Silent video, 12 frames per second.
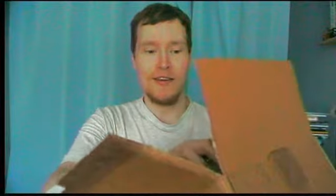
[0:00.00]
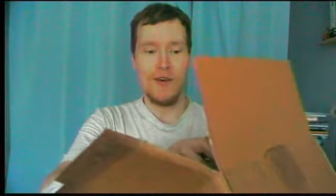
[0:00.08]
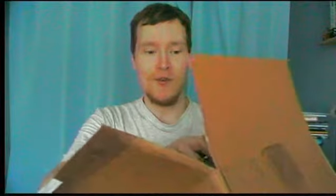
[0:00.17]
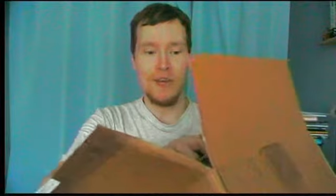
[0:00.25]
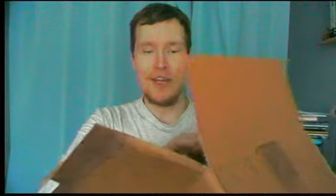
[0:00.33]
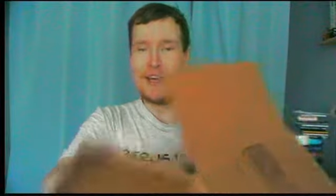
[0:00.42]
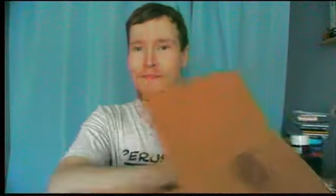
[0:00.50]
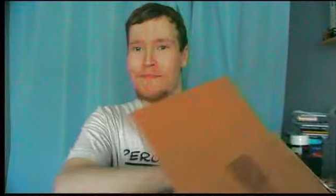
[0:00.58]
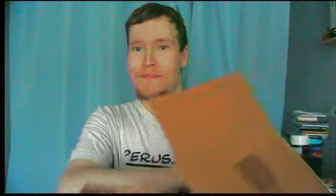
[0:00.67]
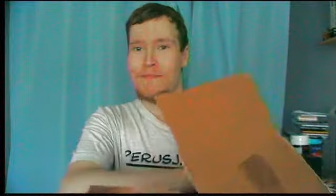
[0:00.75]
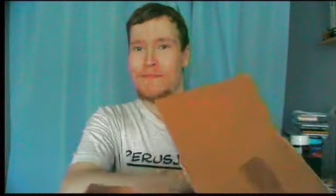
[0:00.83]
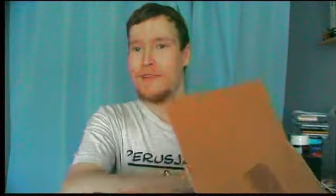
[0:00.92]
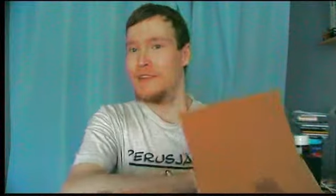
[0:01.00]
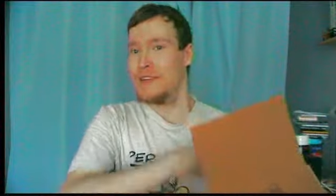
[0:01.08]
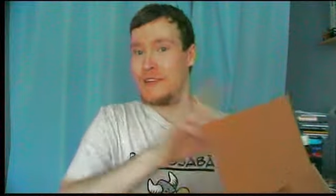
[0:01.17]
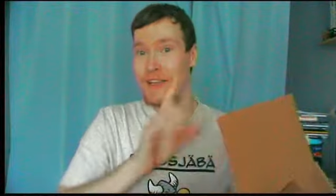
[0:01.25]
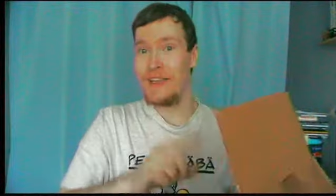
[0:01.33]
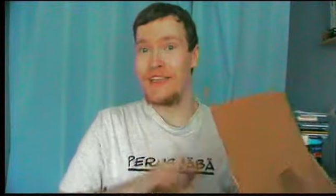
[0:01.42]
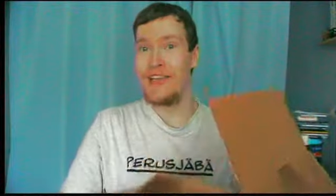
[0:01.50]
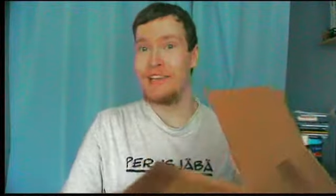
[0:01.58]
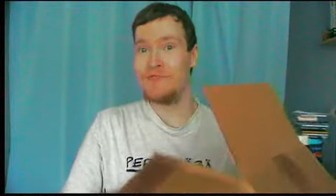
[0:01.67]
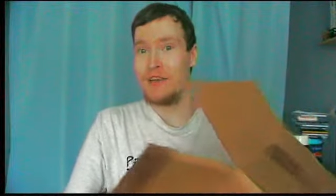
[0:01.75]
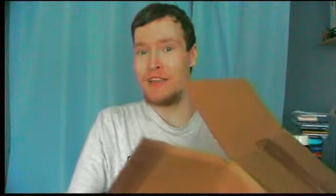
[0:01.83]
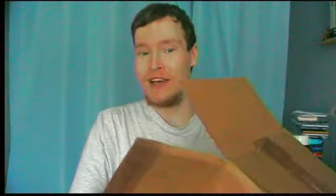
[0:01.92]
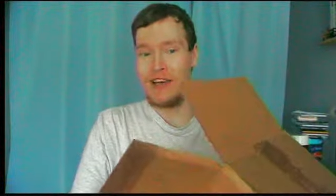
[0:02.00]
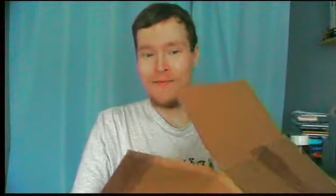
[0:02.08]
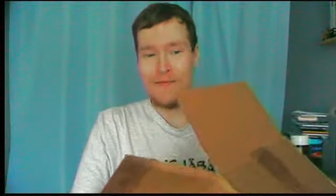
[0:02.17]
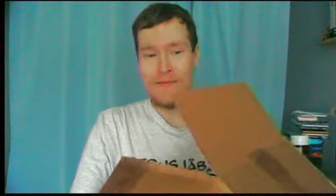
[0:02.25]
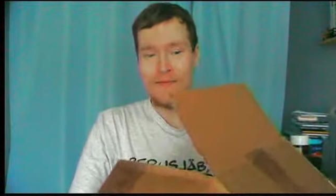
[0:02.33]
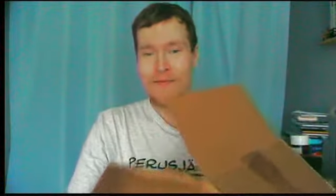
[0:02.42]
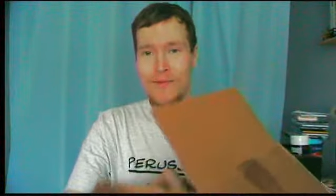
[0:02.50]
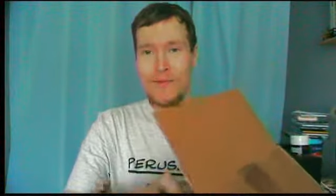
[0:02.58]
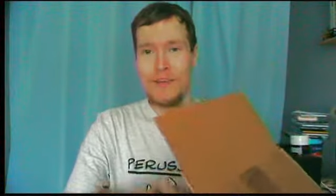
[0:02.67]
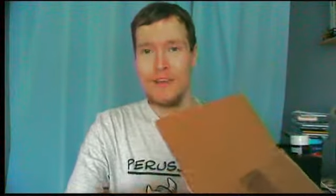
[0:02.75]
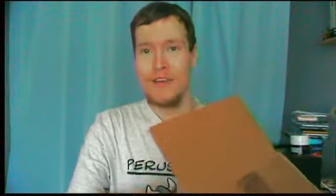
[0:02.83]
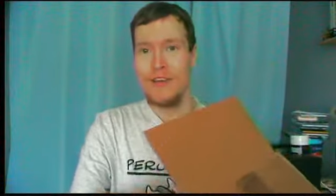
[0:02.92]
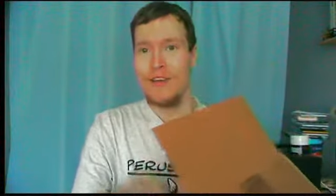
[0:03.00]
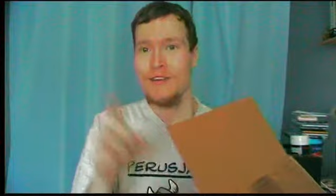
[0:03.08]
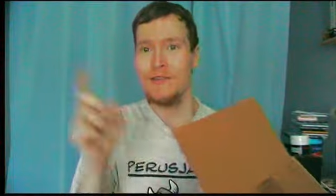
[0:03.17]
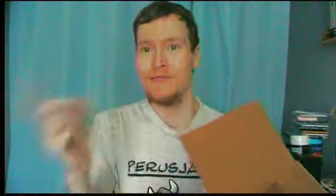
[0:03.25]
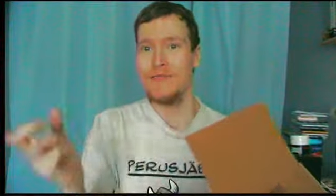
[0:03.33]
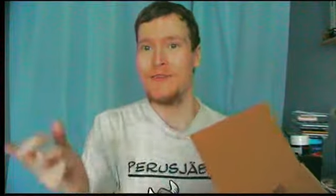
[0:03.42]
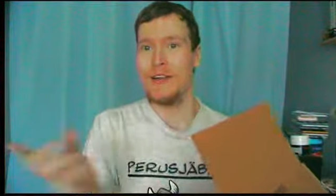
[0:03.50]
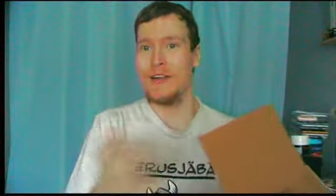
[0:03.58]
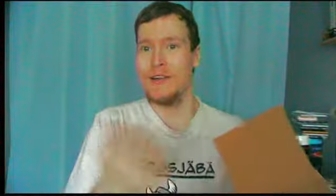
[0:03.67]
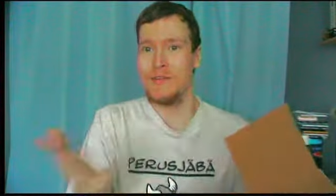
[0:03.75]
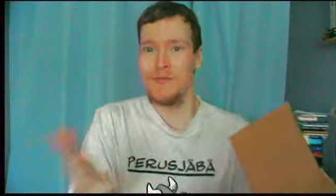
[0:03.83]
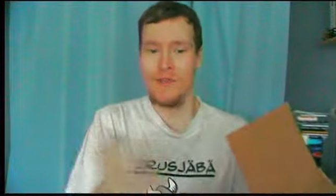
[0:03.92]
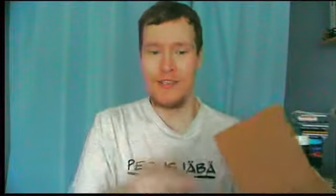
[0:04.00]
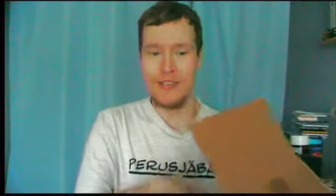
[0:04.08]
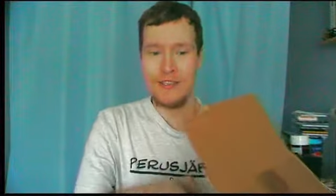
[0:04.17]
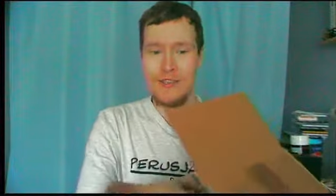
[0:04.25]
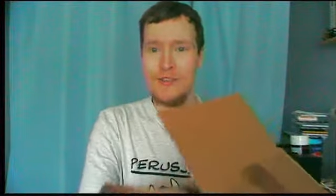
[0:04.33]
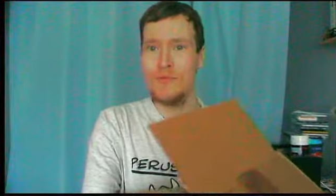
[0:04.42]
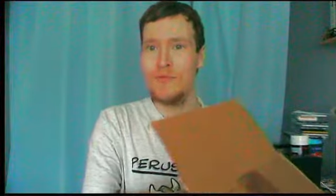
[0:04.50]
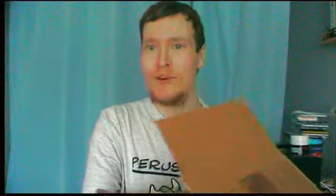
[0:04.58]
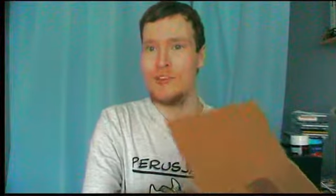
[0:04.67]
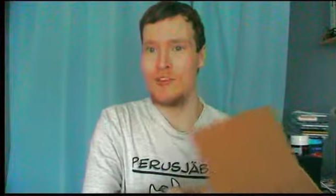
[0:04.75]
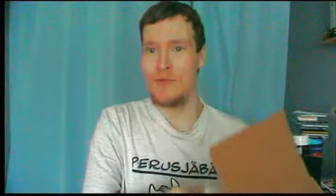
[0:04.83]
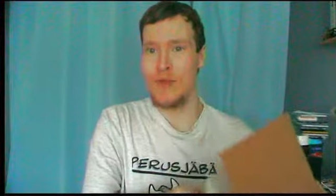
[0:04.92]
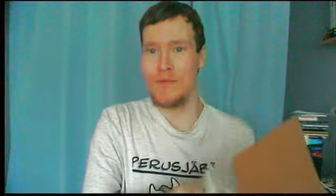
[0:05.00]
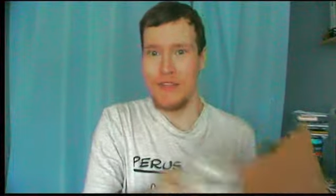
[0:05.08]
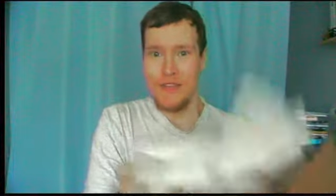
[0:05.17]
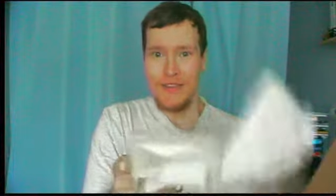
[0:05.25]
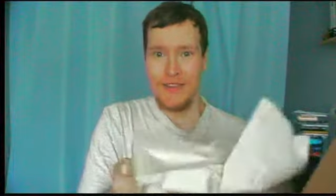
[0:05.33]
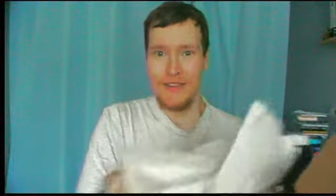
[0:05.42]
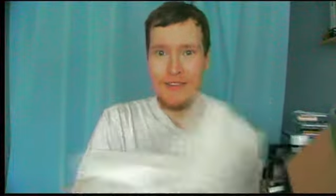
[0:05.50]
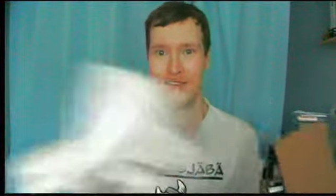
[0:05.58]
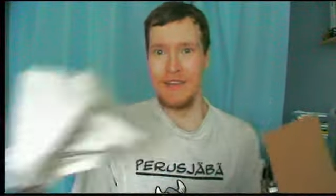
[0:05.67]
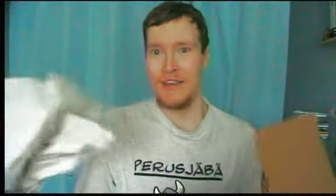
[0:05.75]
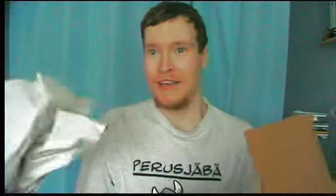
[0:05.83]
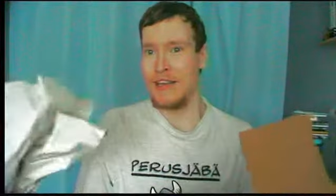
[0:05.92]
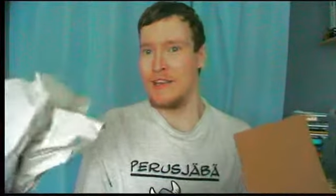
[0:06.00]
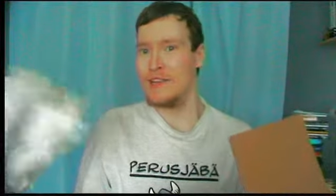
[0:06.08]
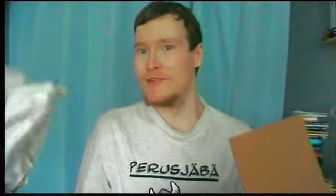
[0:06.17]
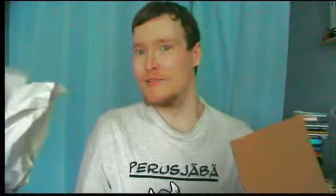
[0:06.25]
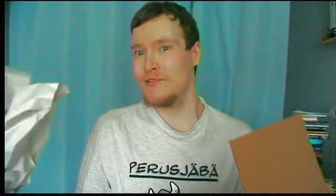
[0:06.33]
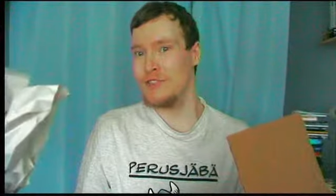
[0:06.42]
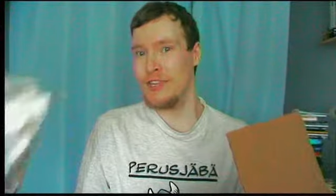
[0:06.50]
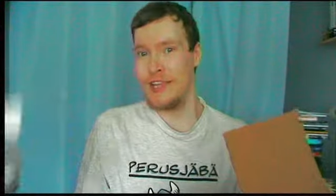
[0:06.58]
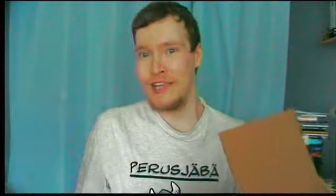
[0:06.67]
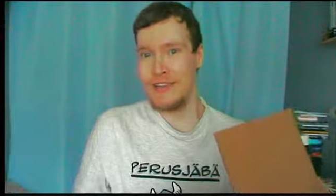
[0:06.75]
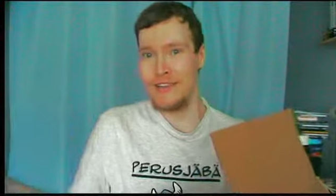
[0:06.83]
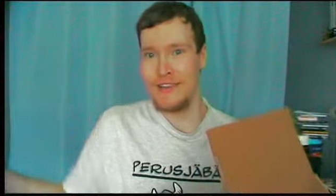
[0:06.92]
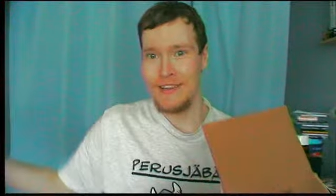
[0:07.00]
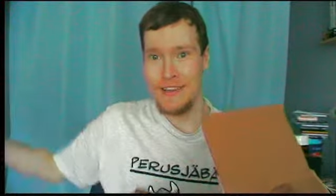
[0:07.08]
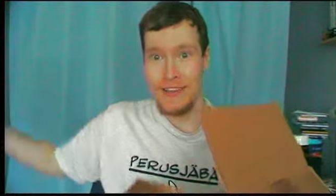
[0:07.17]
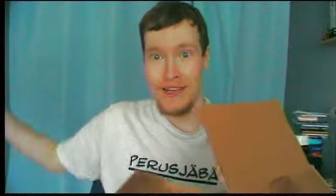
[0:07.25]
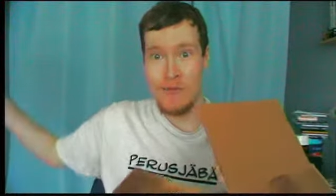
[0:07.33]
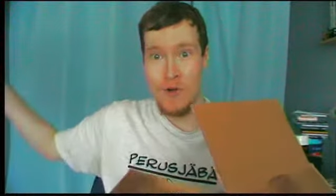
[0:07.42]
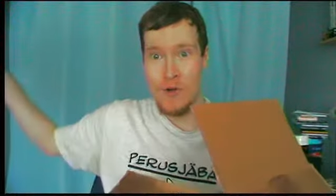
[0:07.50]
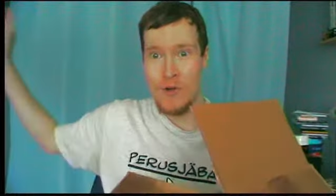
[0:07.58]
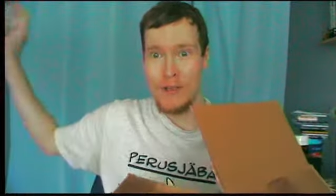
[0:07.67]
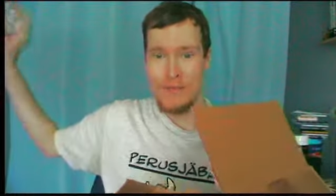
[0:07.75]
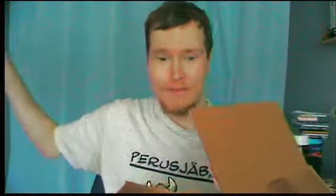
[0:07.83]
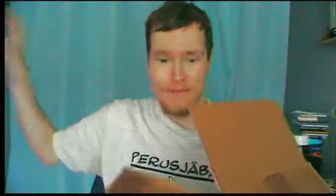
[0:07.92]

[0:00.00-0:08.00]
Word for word: Oh yeah, it is what I, well, what it's supposed to be. And you'll see it in a moment.